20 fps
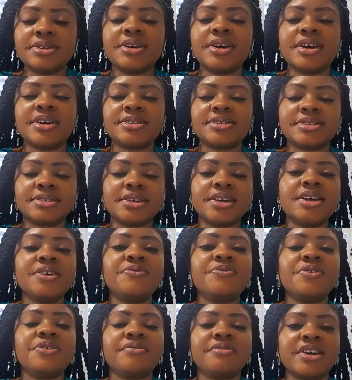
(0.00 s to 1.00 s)
Yes,
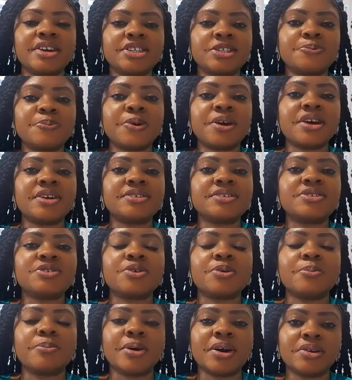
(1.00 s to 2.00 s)
if he respects
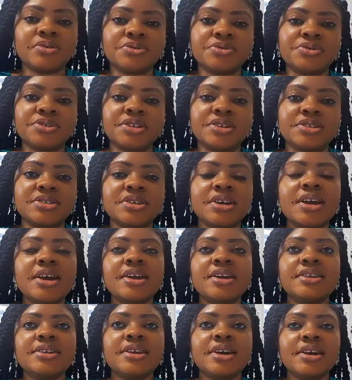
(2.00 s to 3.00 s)
your boundaries,
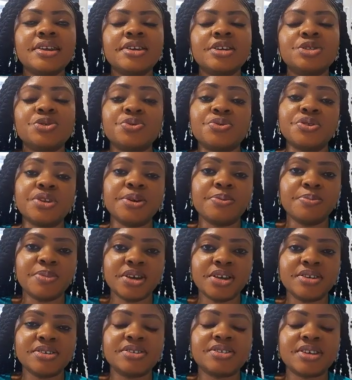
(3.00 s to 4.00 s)
then it truly
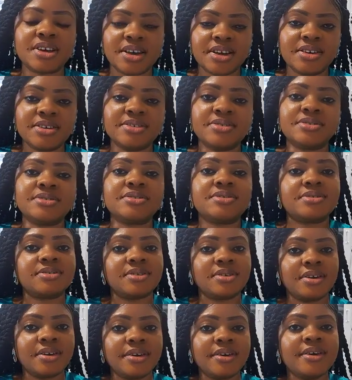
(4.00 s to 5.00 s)
means that he's
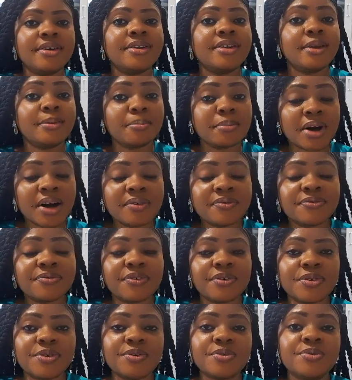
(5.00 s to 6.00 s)
the man
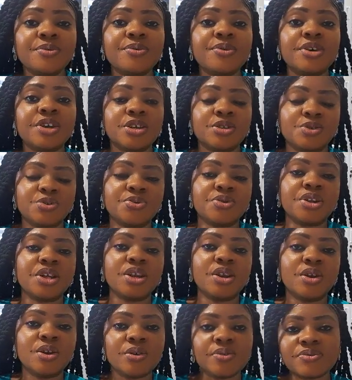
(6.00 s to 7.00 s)
for you, he
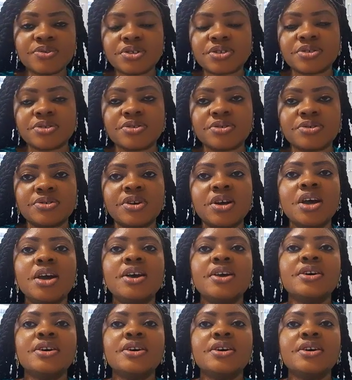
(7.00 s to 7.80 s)
truly loves you.